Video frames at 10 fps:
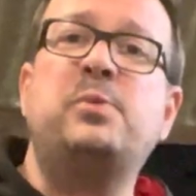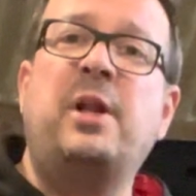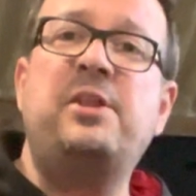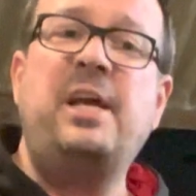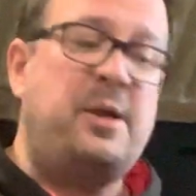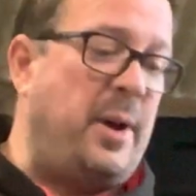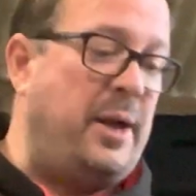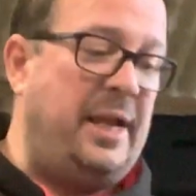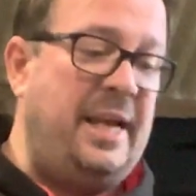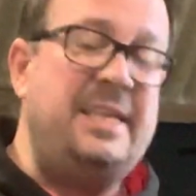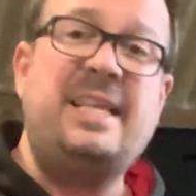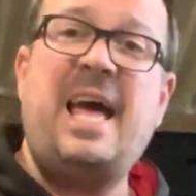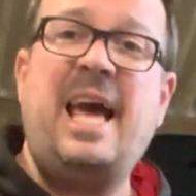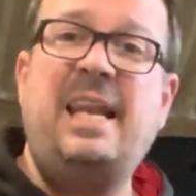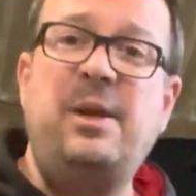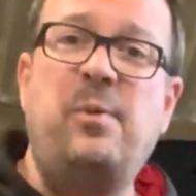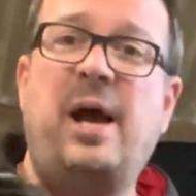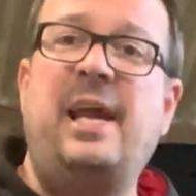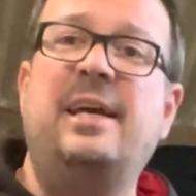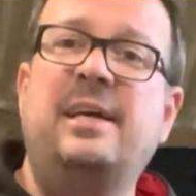when I think about it, is there any
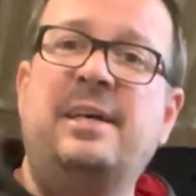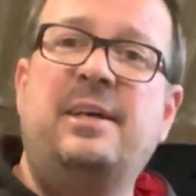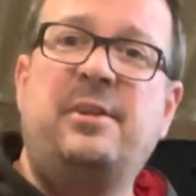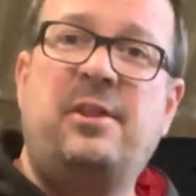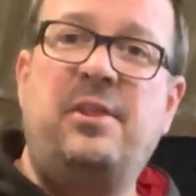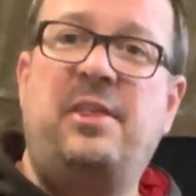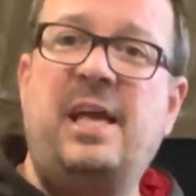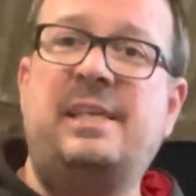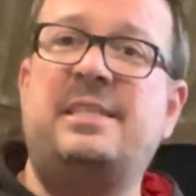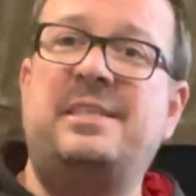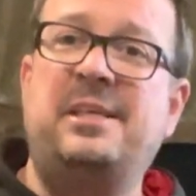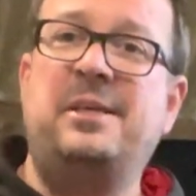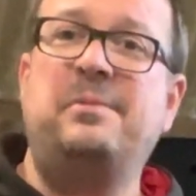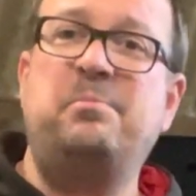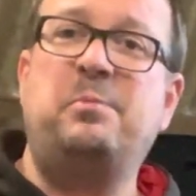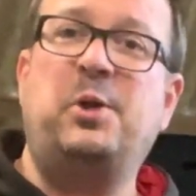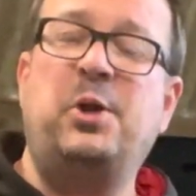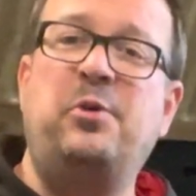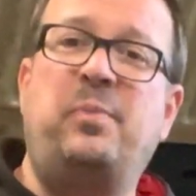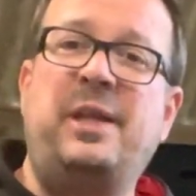way that this
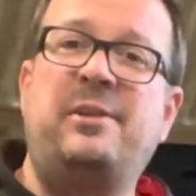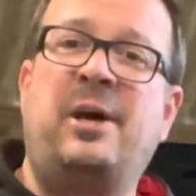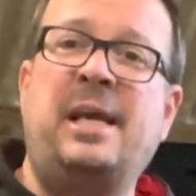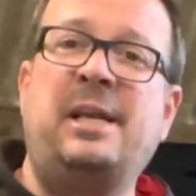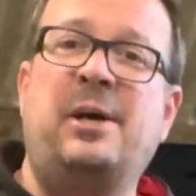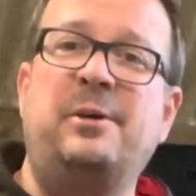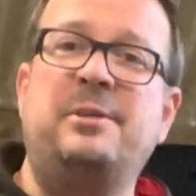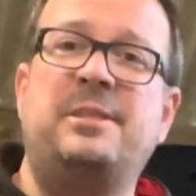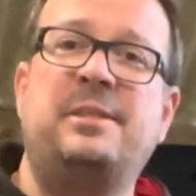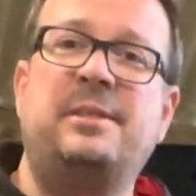could have been diagnosed